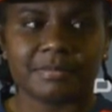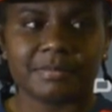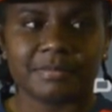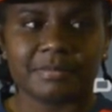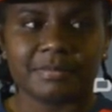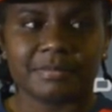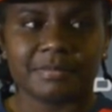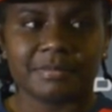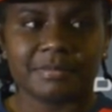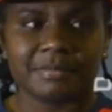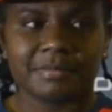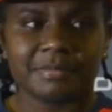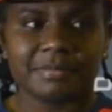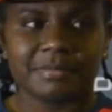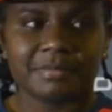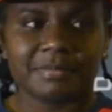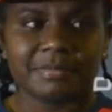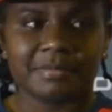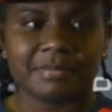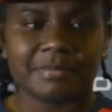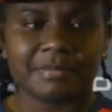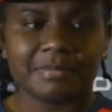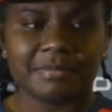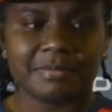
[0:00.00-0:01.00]

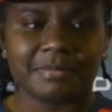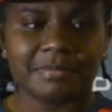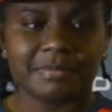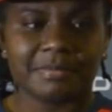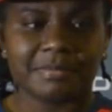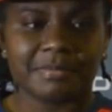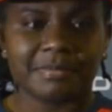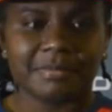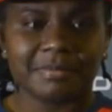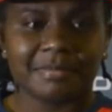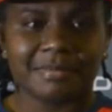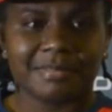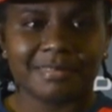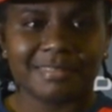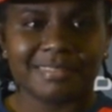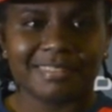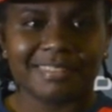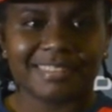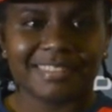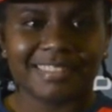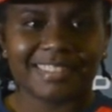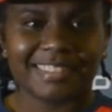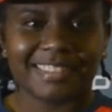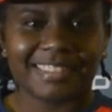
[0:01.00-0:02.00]

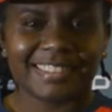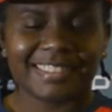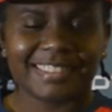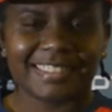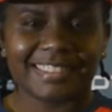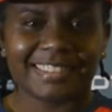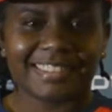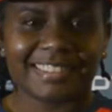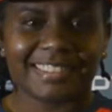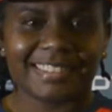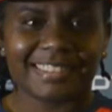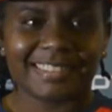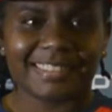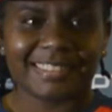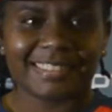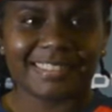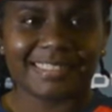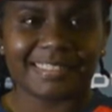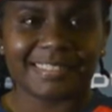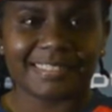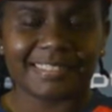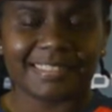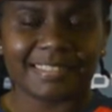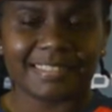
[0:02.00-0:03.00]

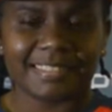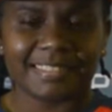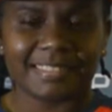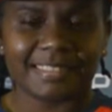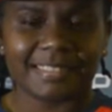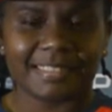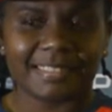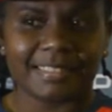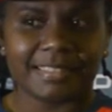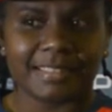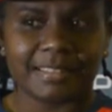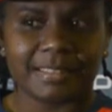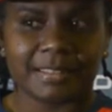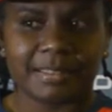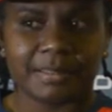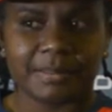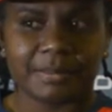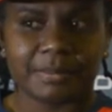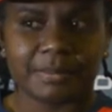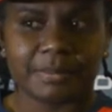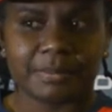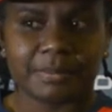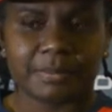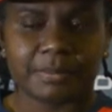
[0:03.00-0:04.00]

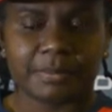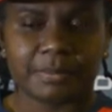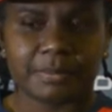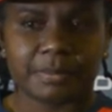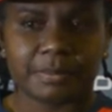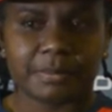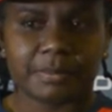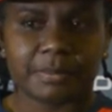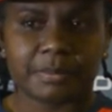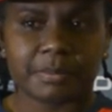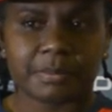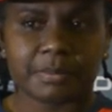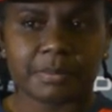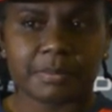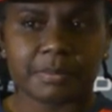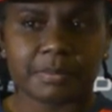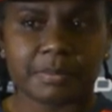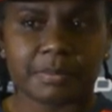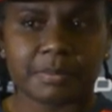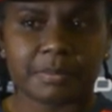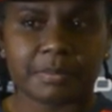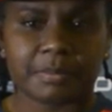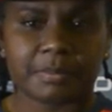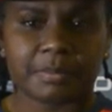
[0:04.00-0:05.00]

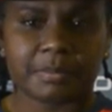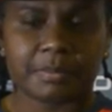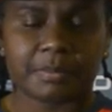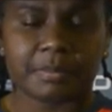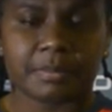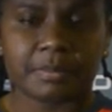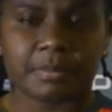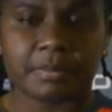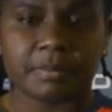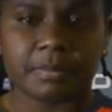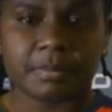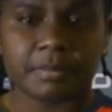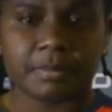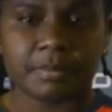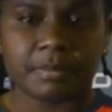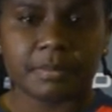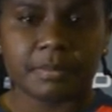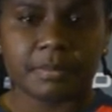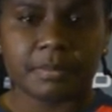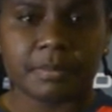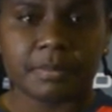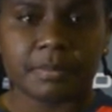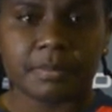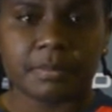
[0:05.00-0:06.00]

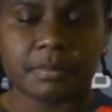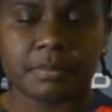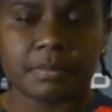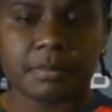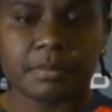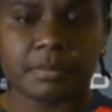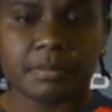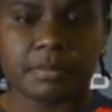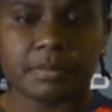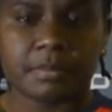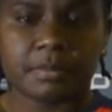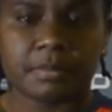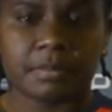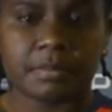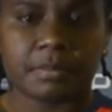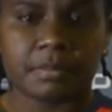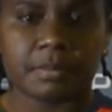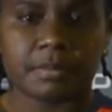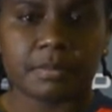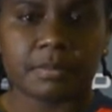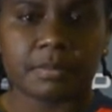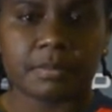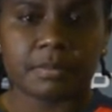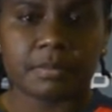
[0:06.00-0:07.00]

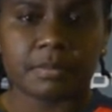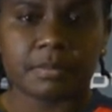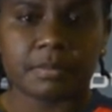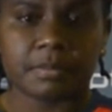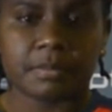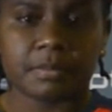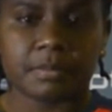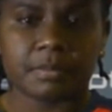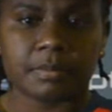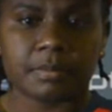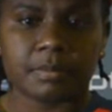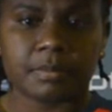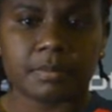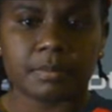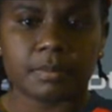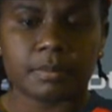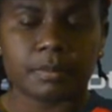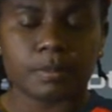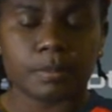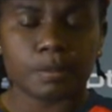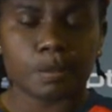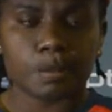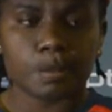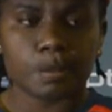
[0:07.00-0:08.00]
[no speech]